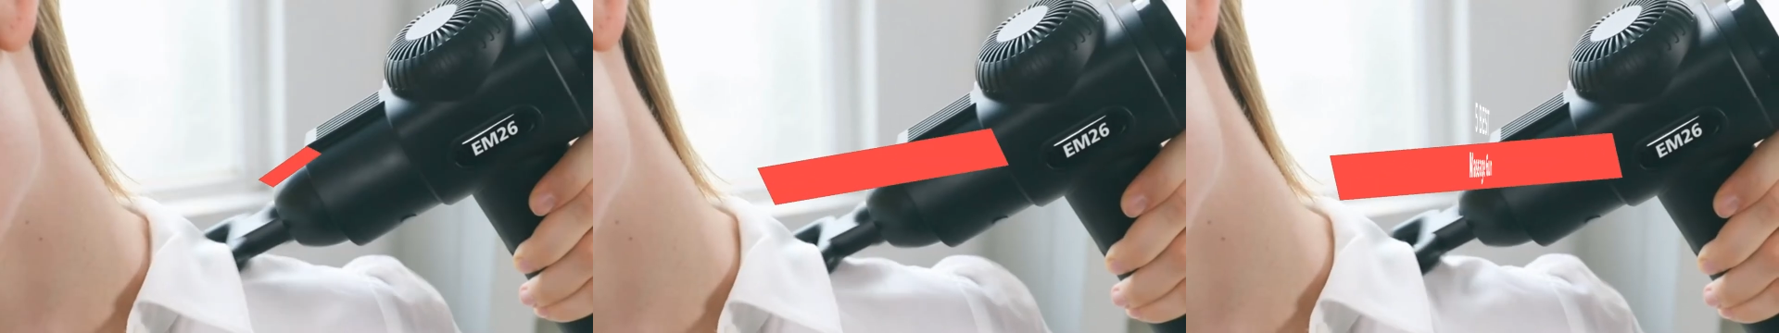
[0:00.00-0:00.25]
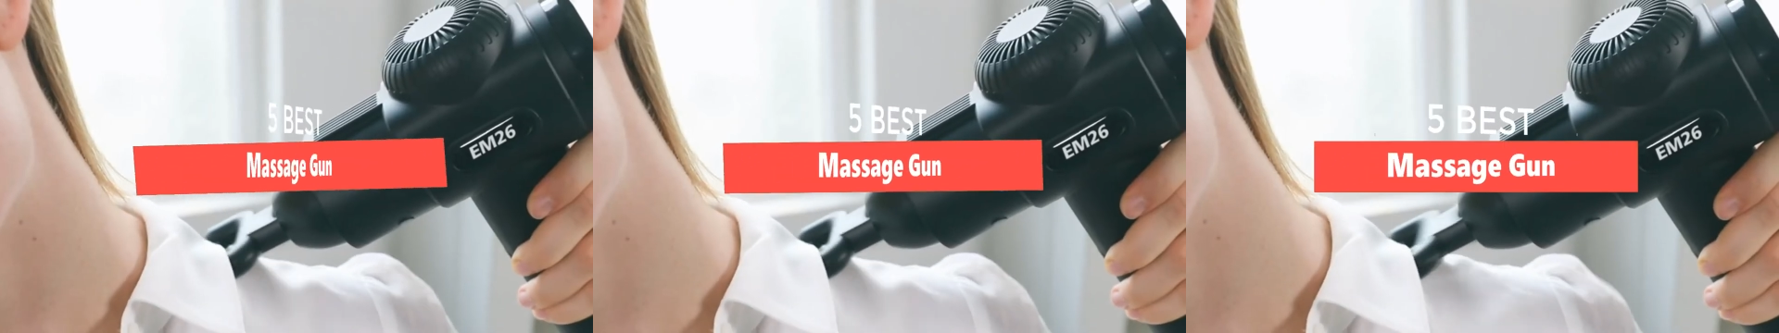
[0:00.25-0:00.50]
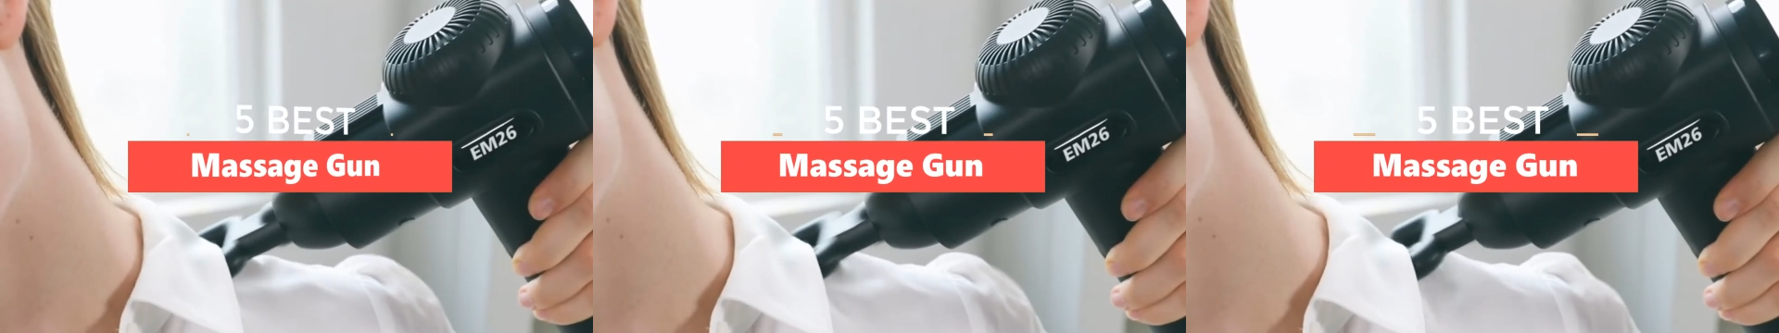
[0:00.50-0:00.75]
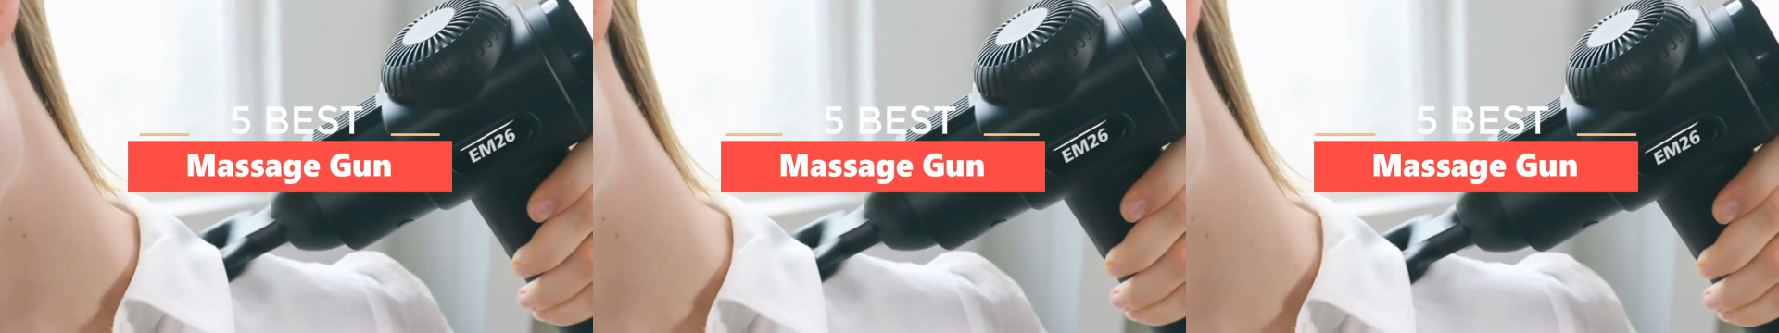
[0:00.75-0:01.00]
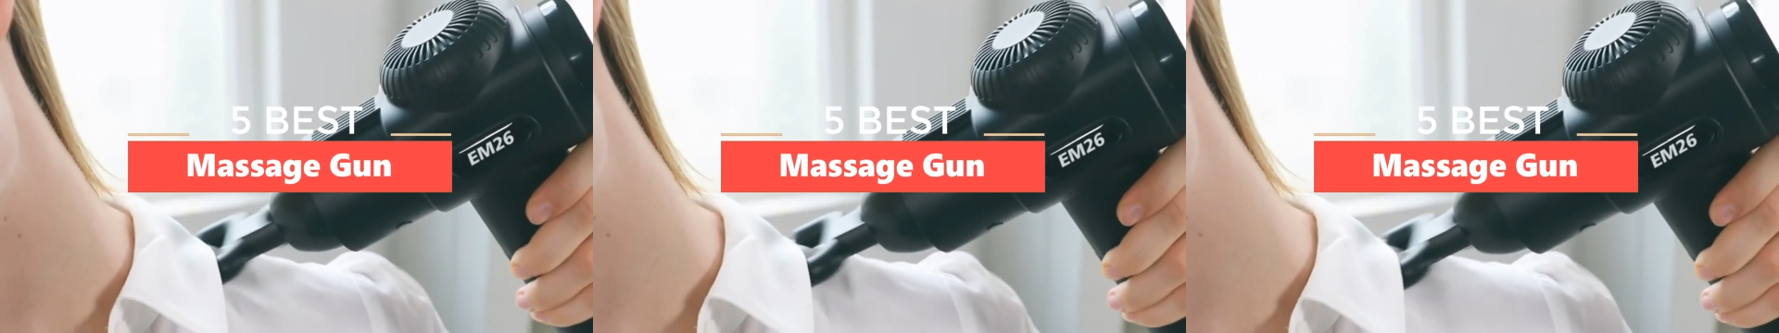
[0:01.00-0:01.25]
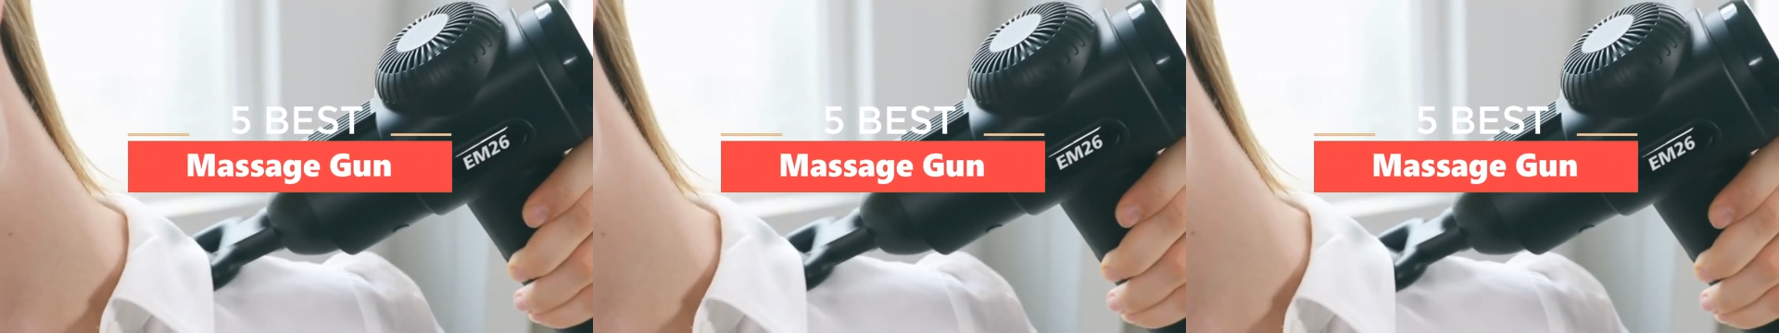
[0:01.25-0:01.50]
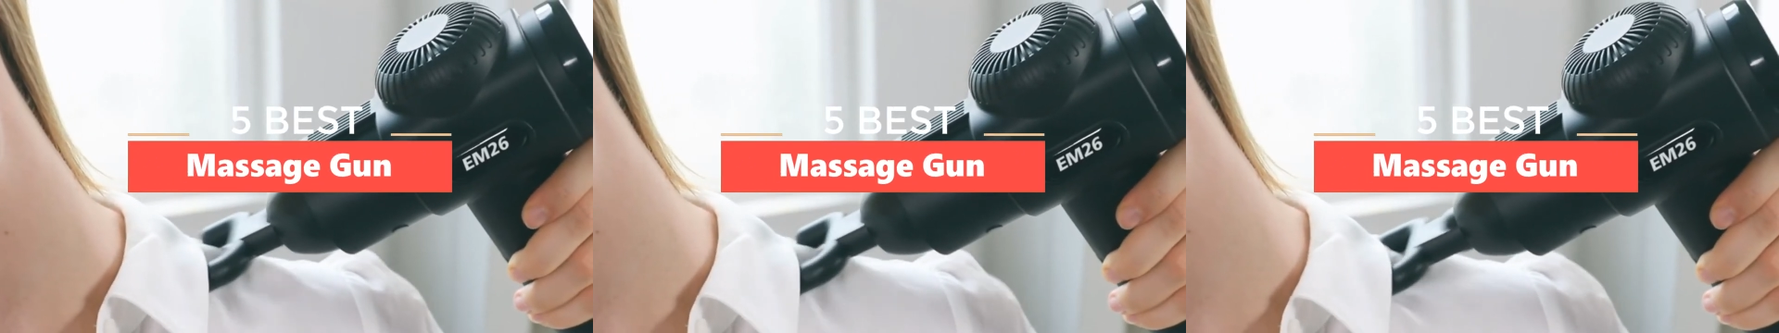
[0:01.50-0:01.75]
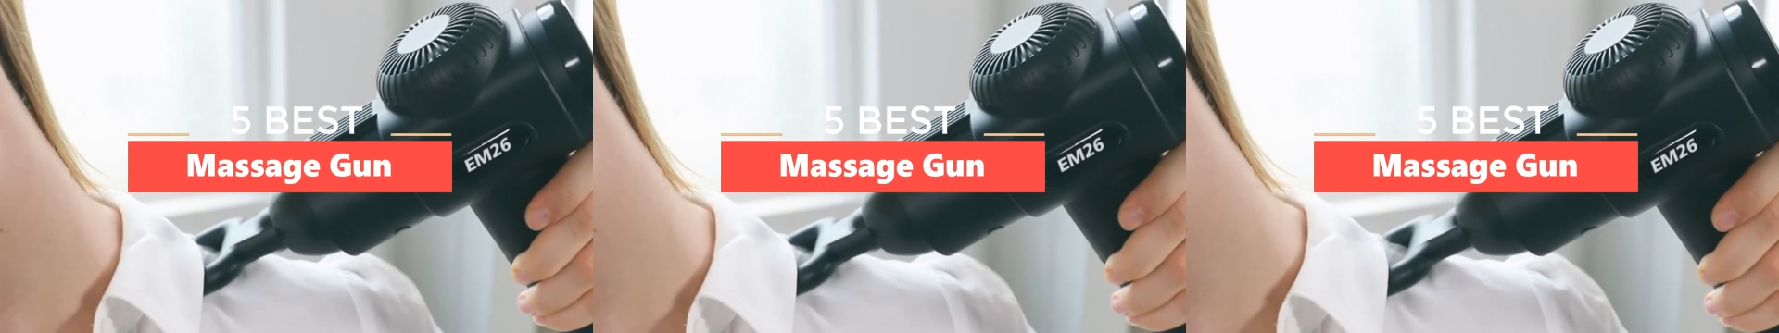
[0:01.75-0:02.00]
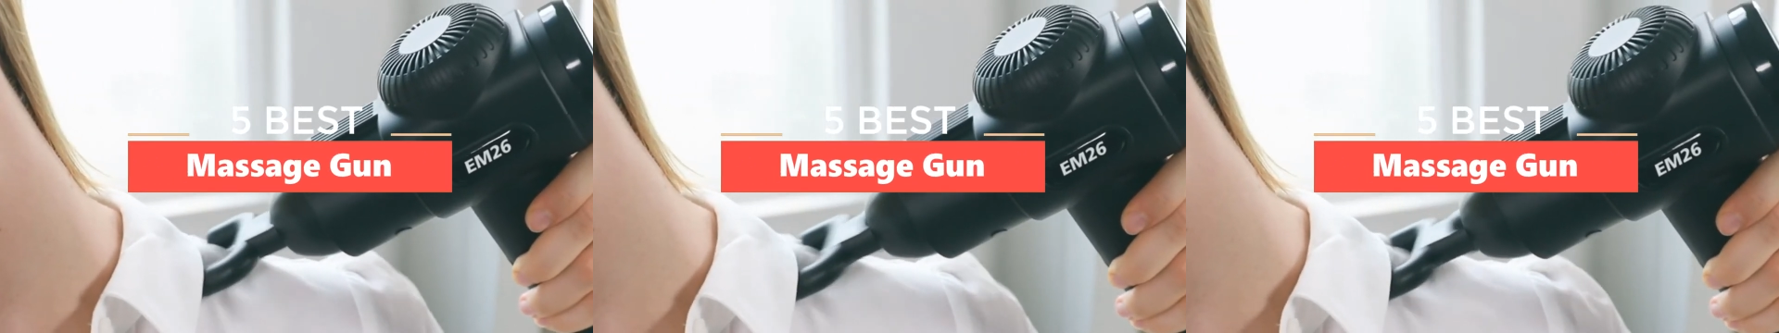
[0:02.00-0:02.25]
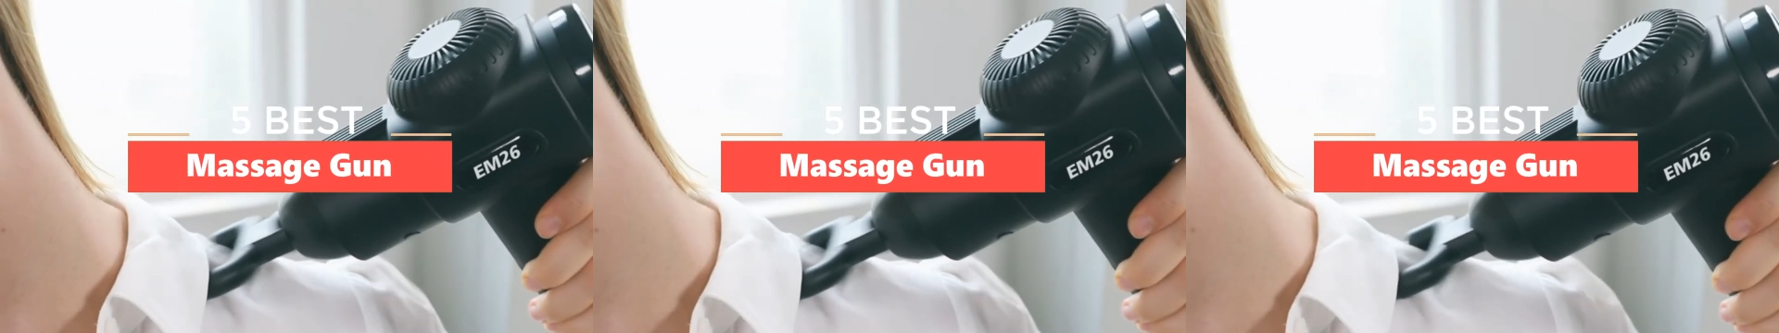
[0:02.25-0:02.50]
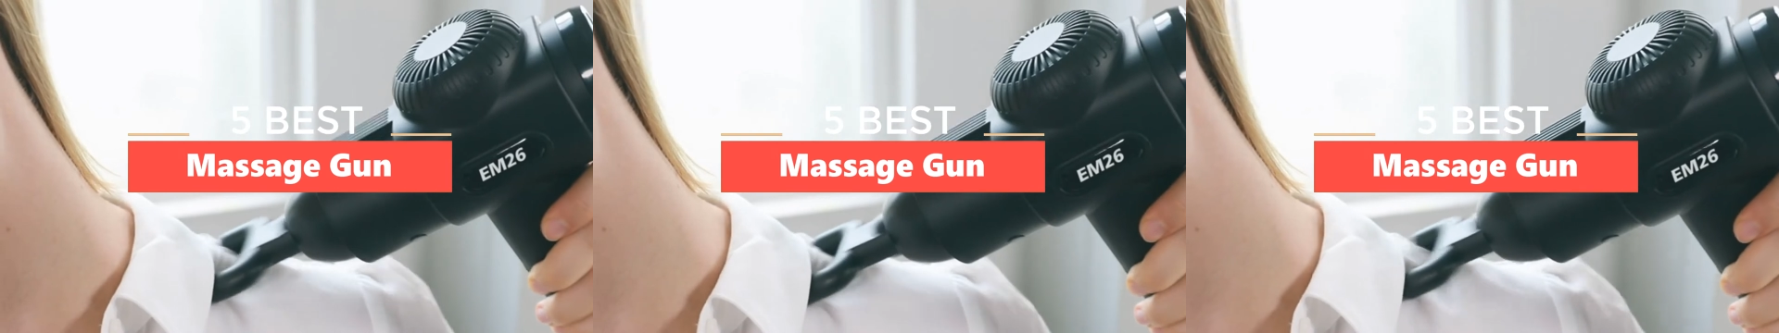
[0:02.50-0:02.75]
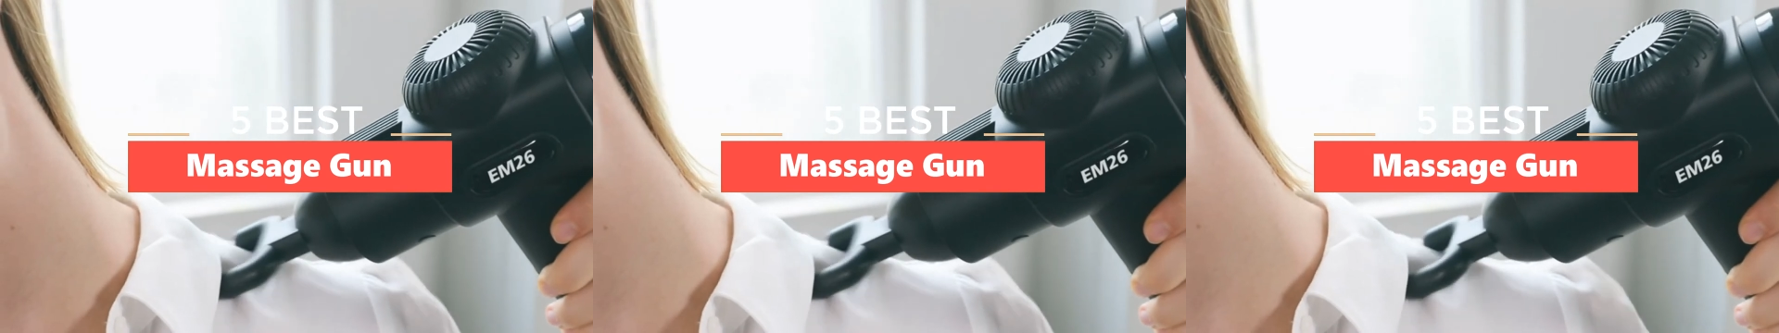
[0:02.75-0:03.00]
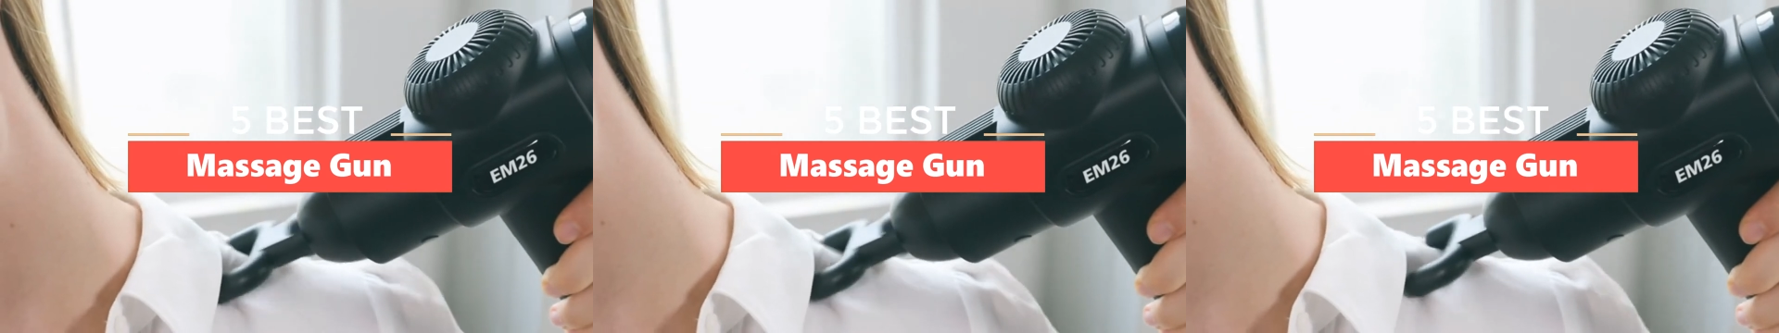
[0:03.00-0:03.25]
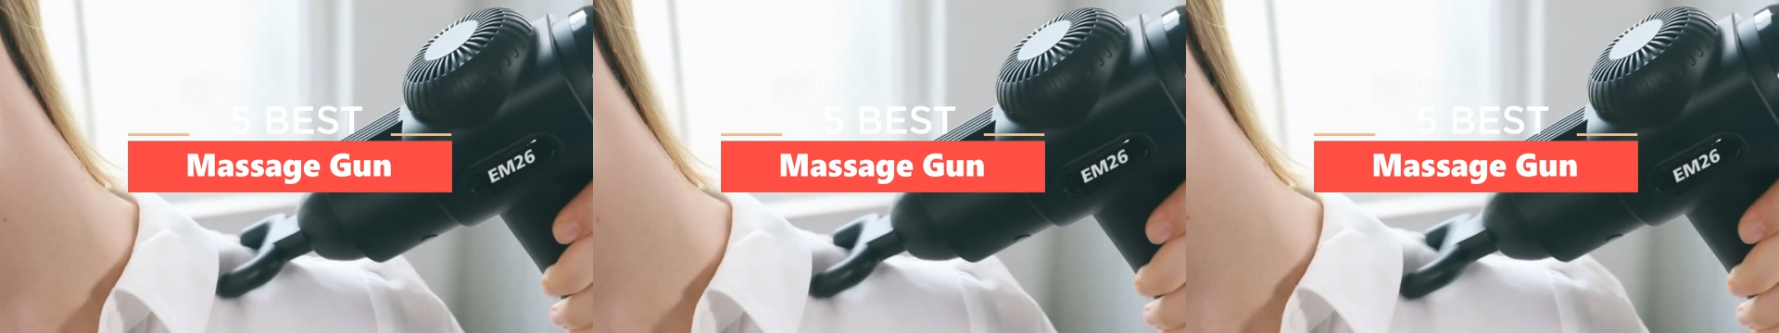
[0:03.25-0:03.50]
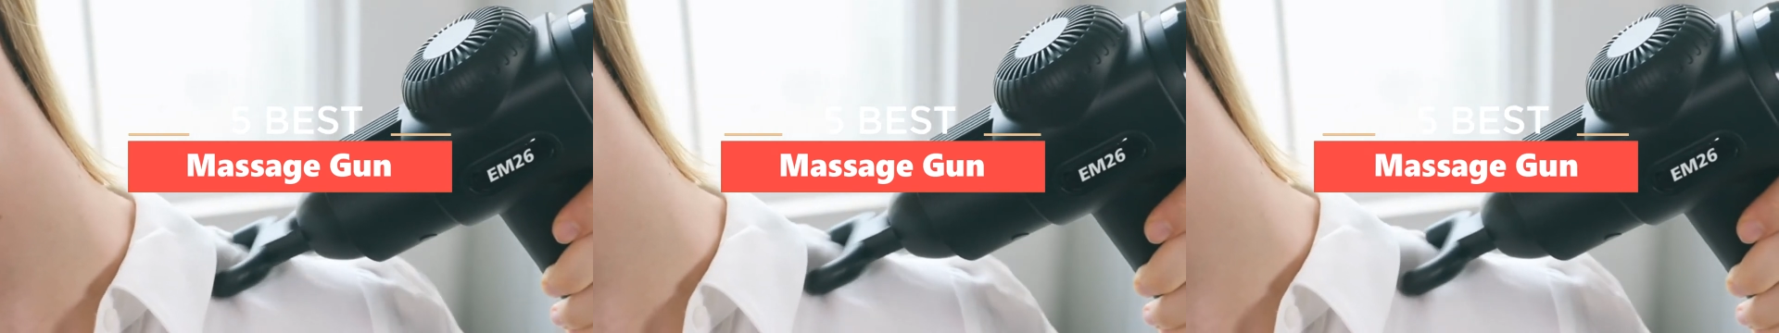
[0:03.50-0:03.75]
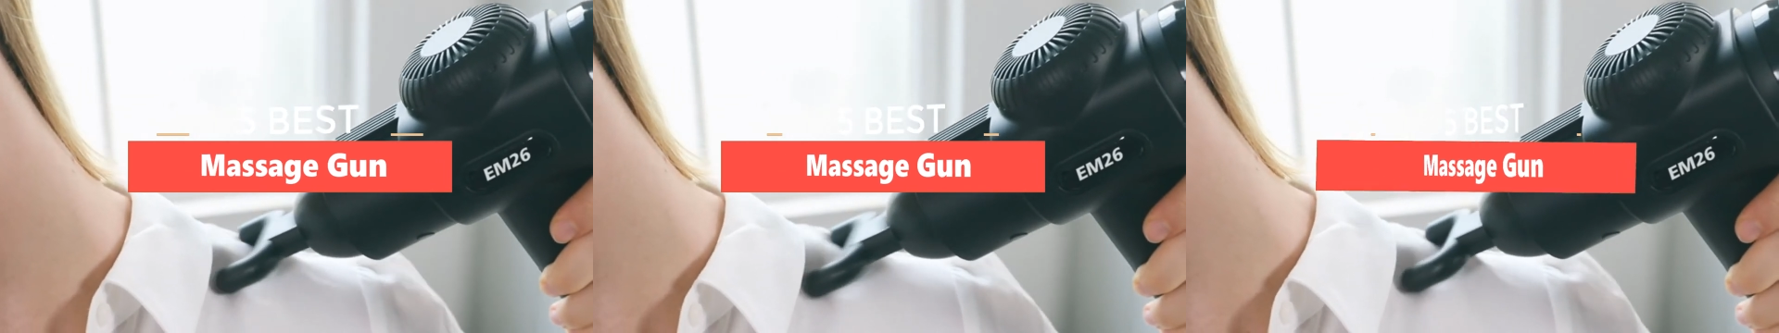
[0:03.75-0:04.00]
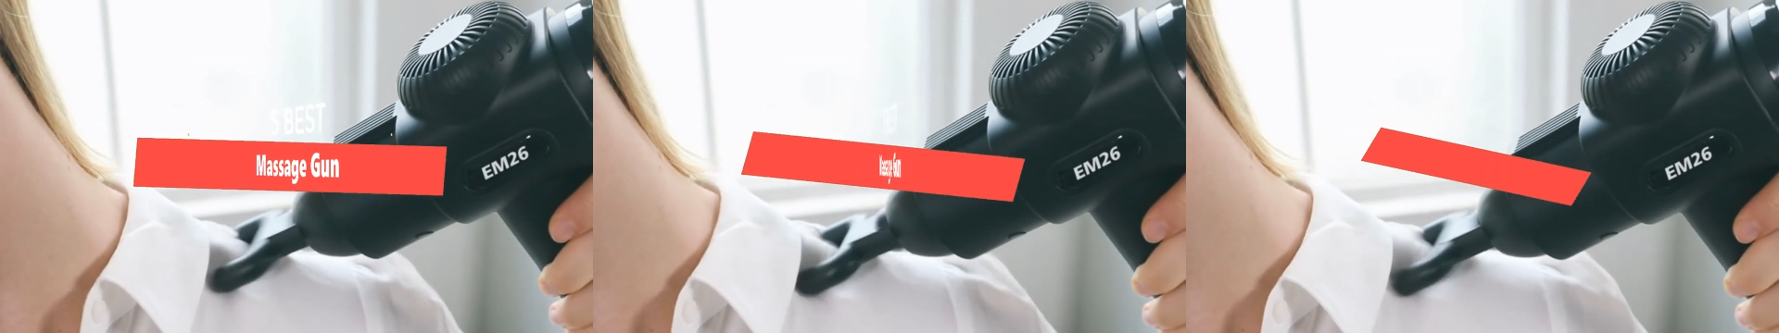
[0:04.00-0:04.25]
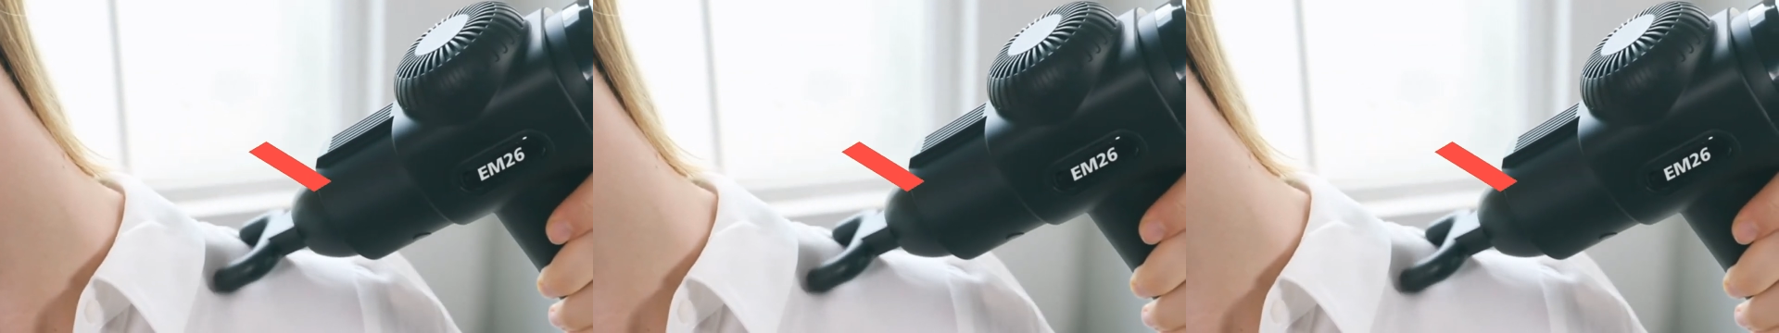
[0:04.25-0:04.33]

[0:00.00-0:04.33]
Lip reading: [unreadable: no face in view]